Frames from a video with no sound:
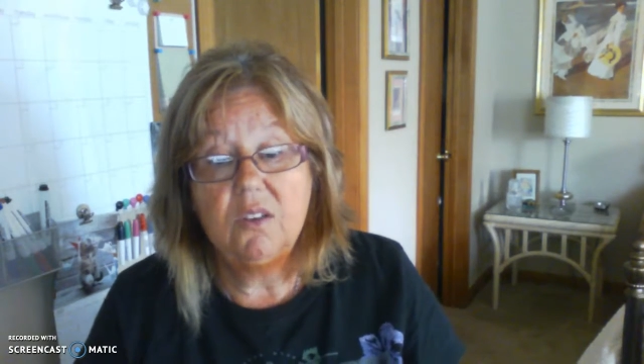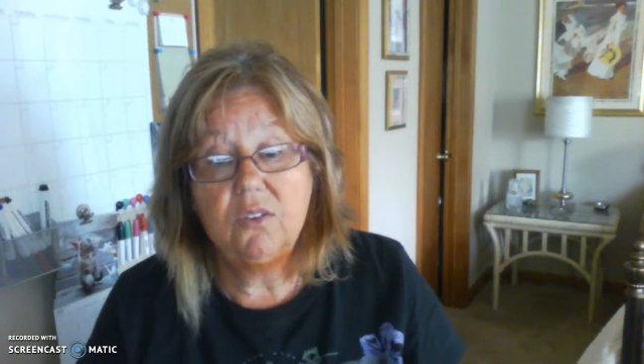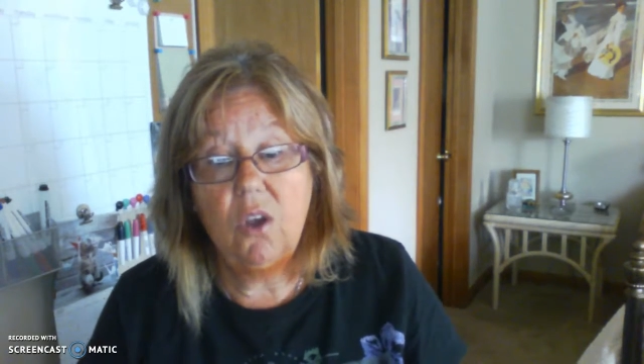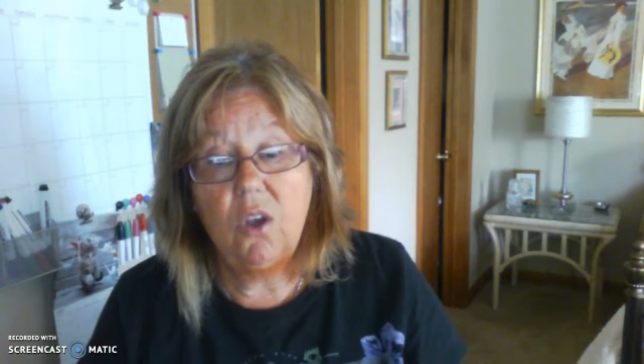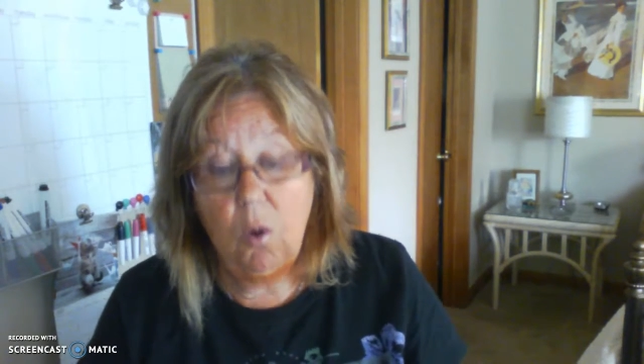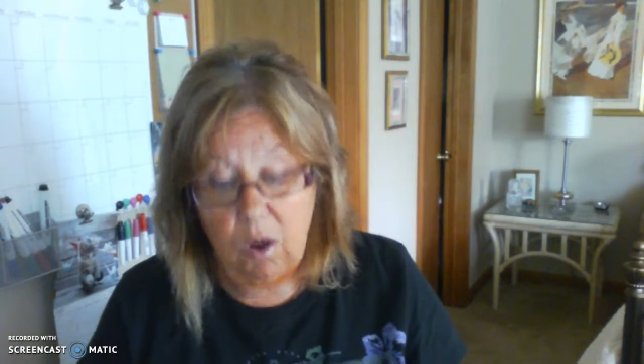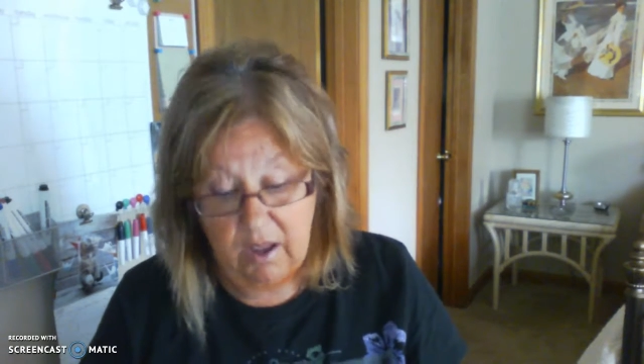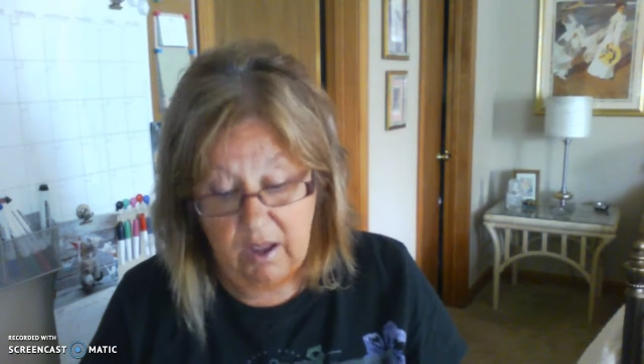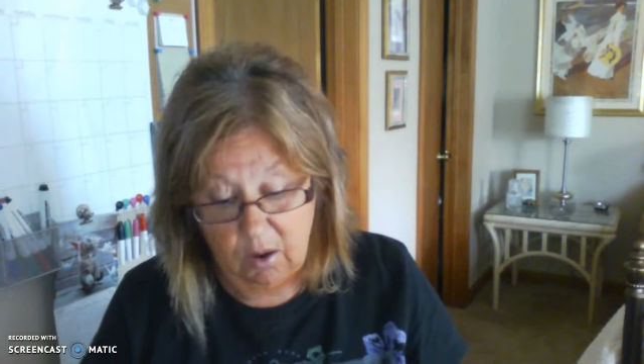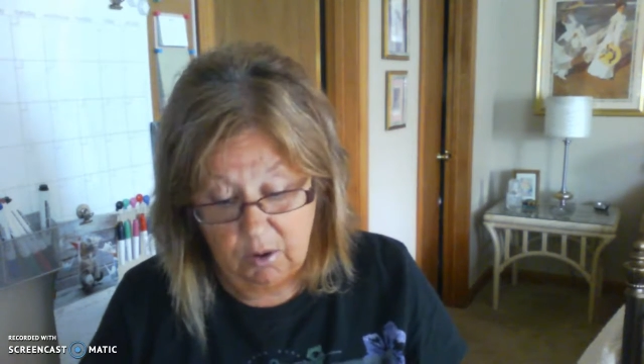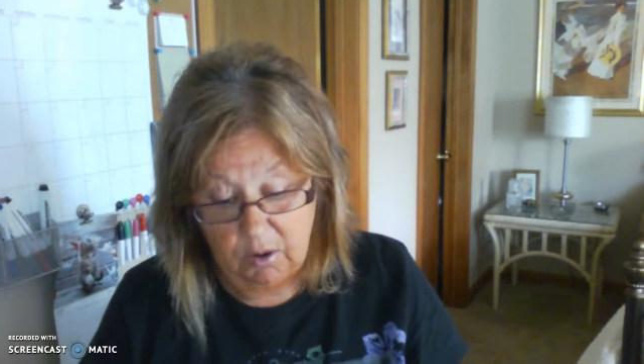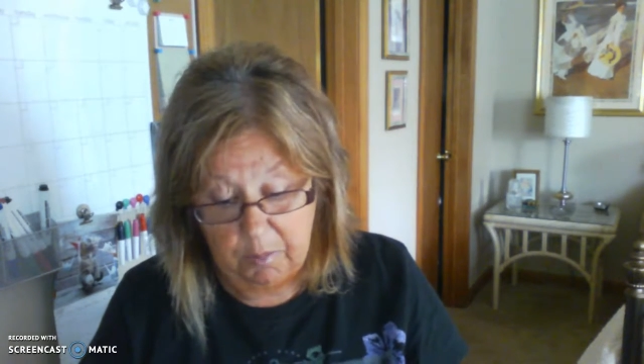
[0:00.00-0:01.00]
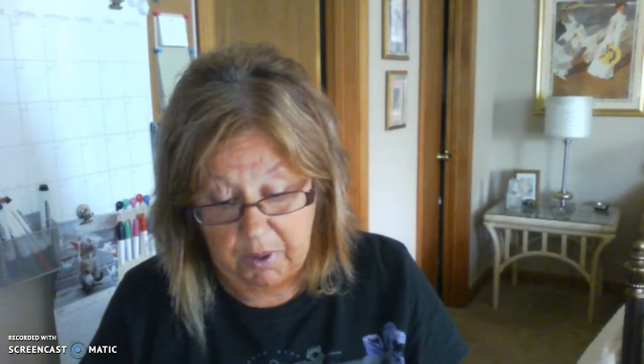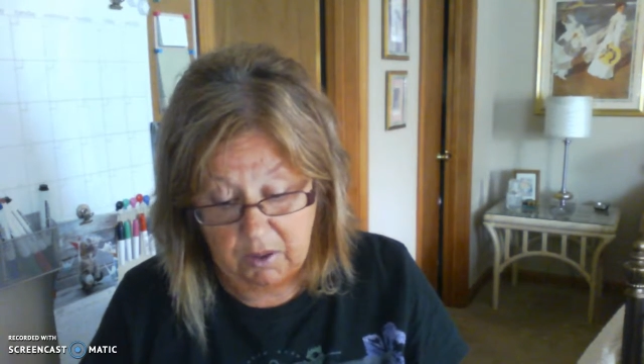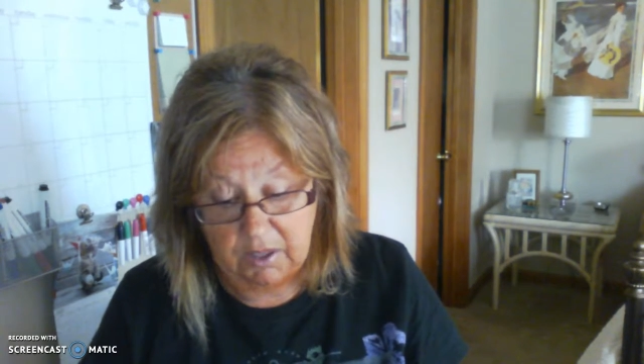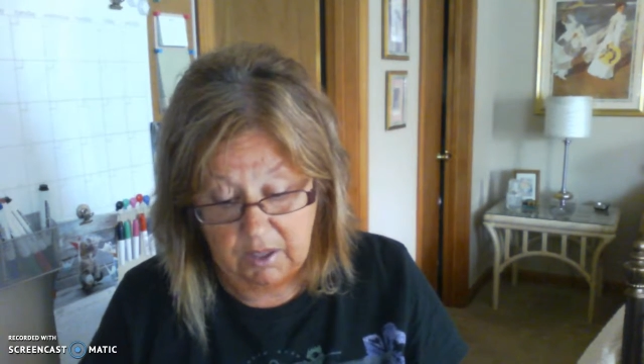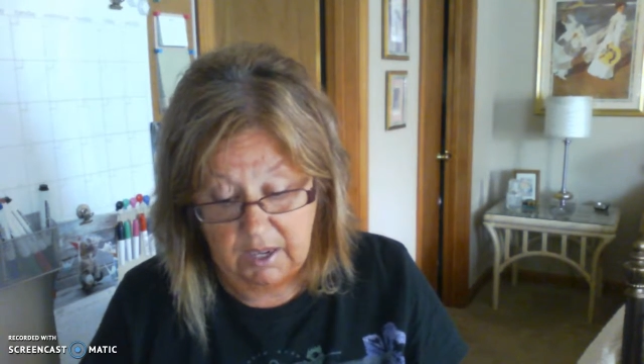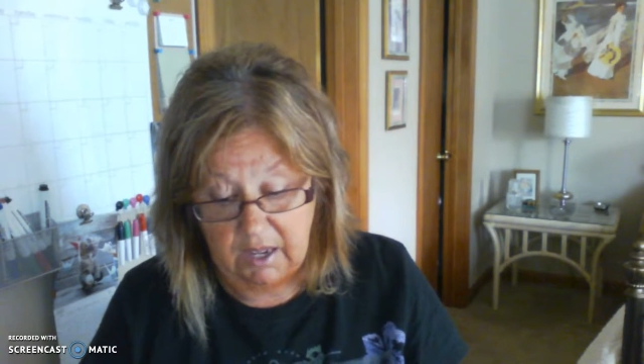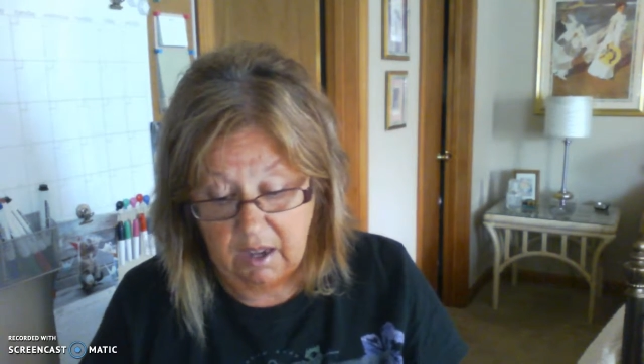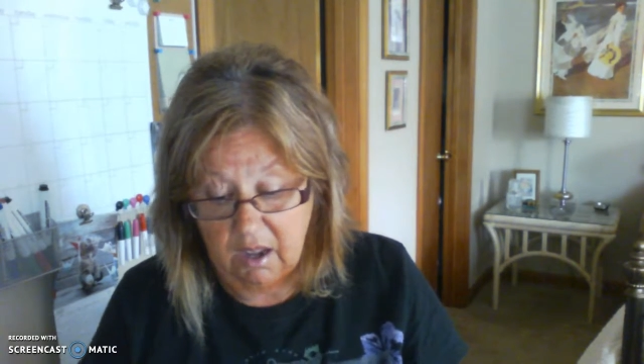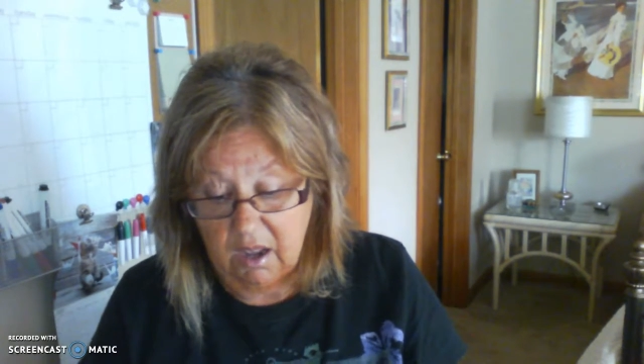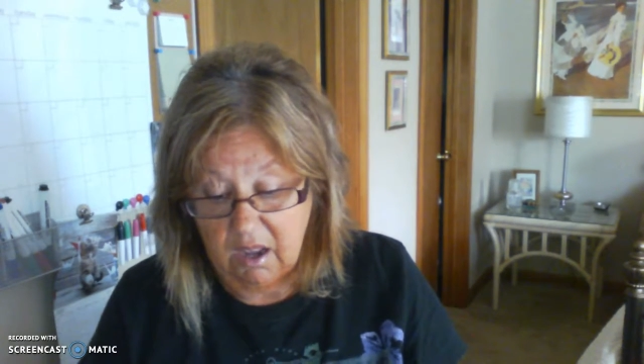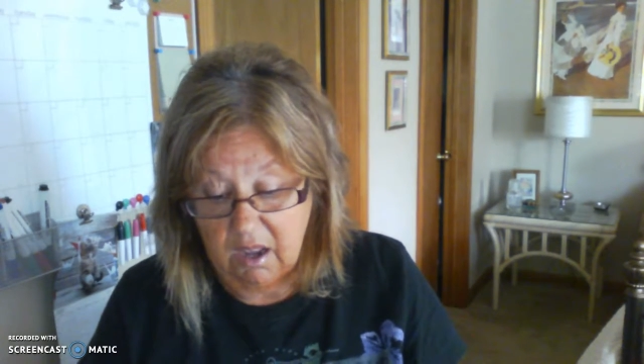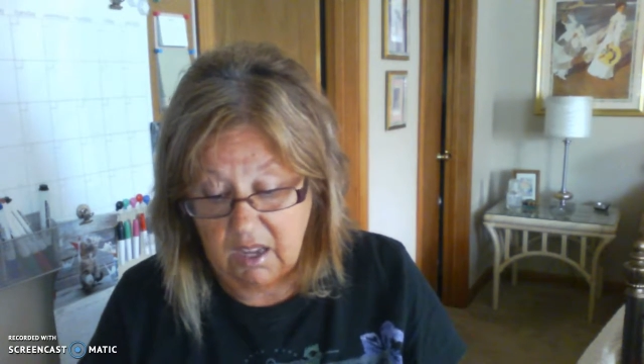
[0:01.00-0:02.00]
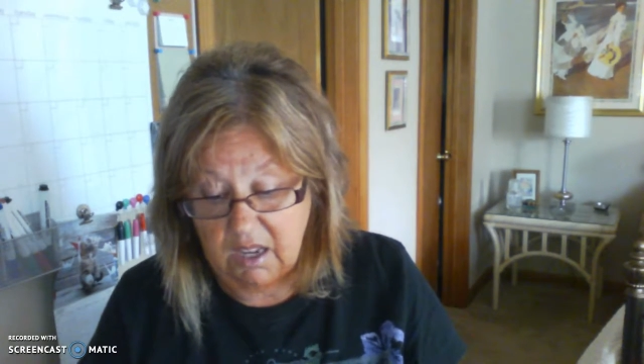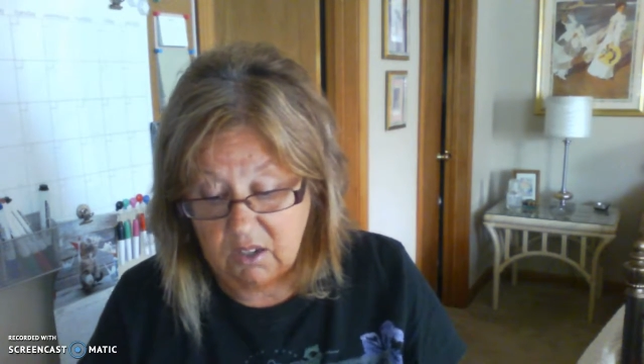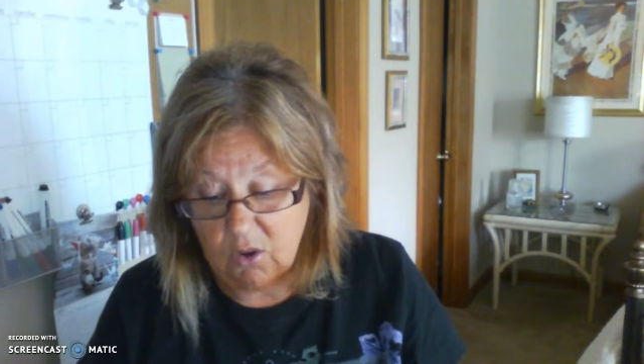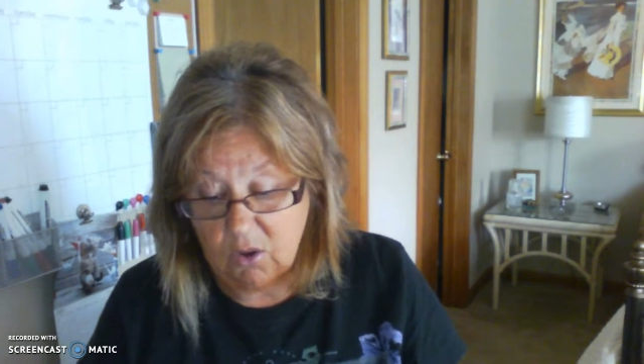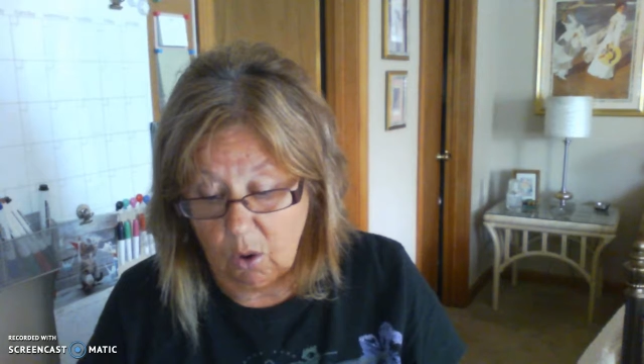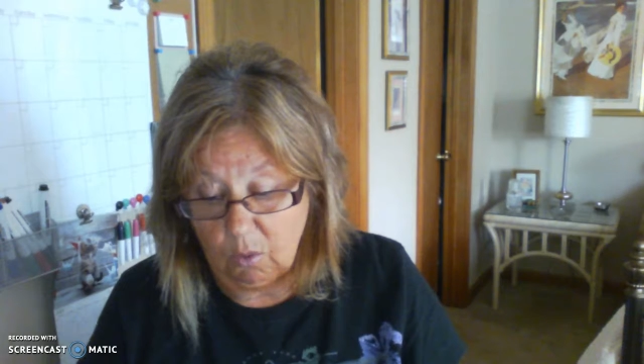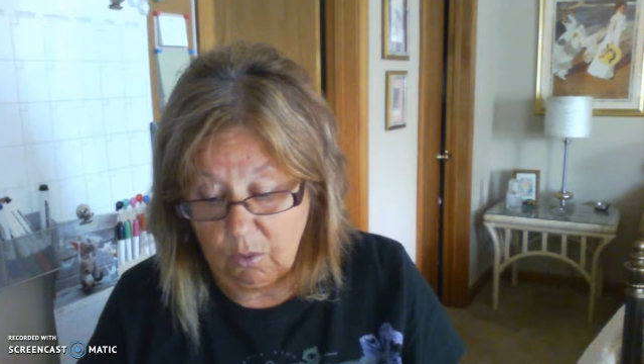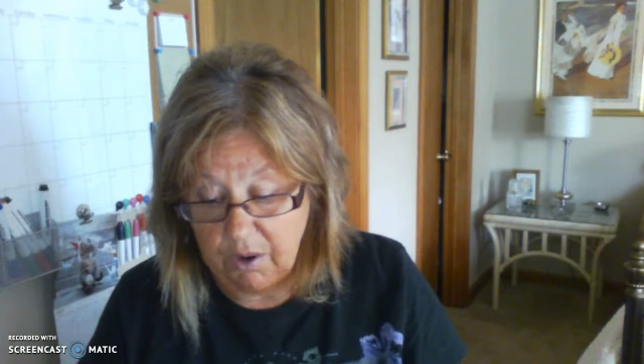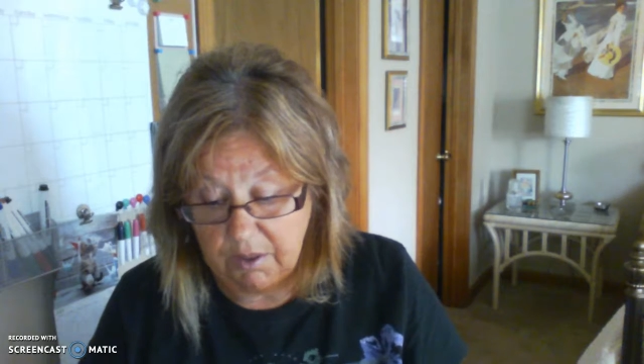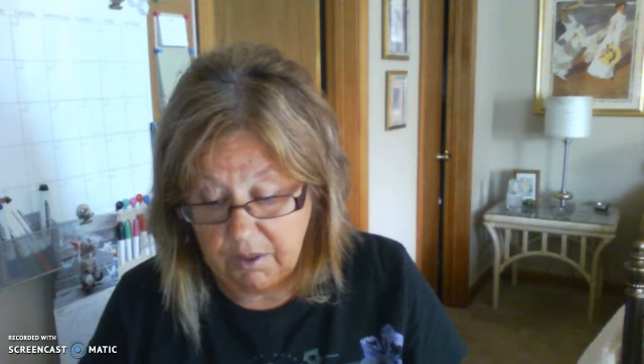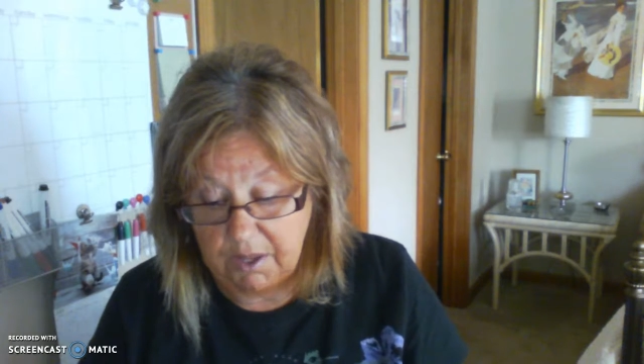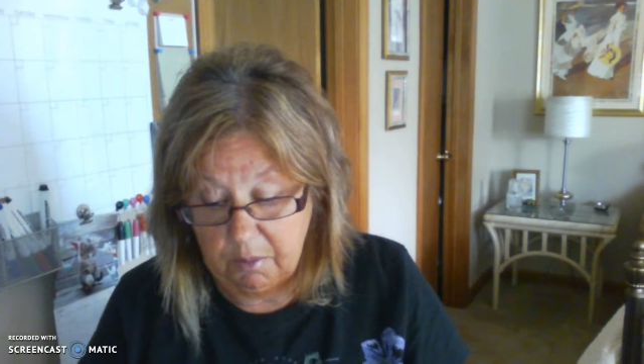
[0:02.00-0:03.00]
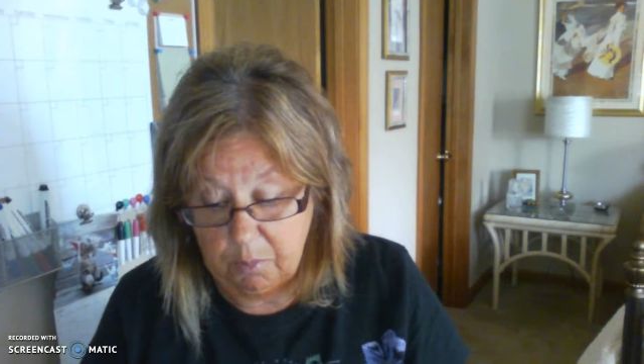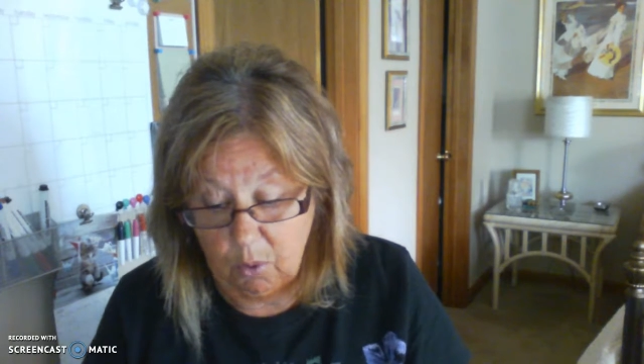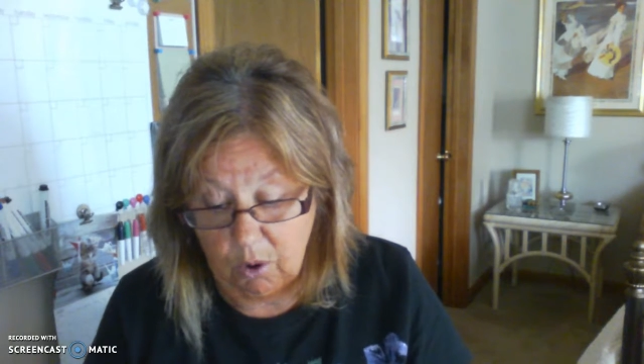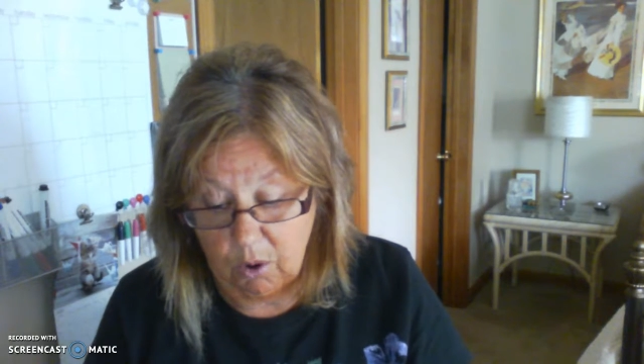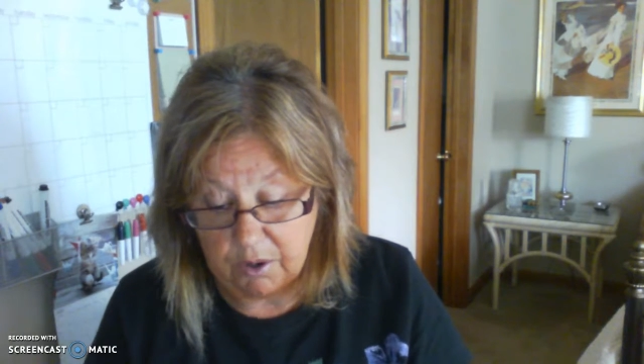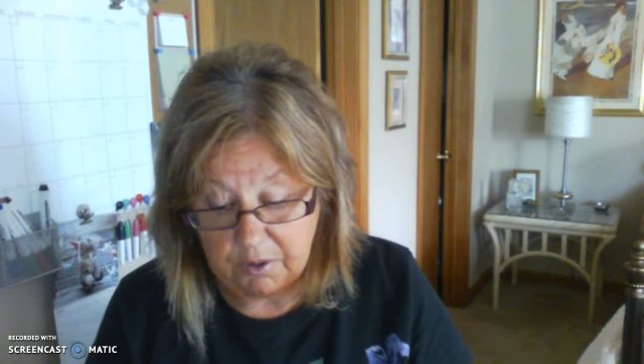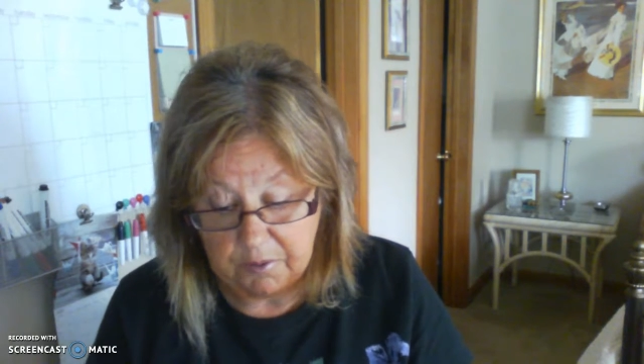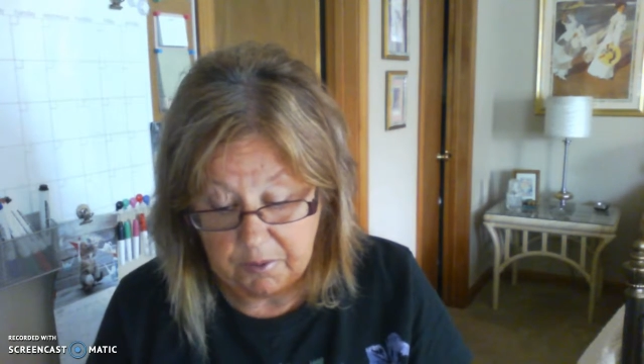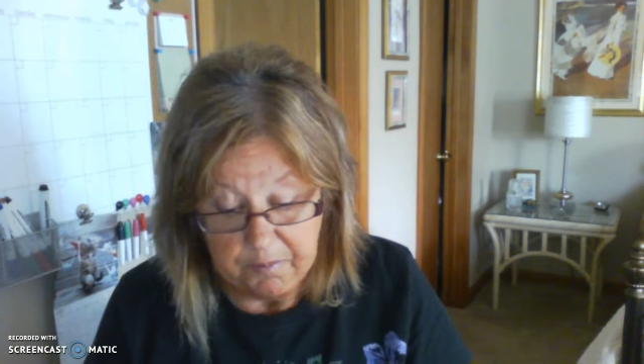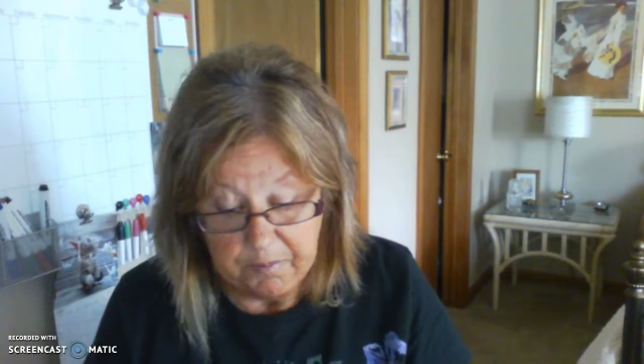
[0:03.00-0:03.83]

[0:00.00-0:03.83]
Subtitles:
So accountability is really important.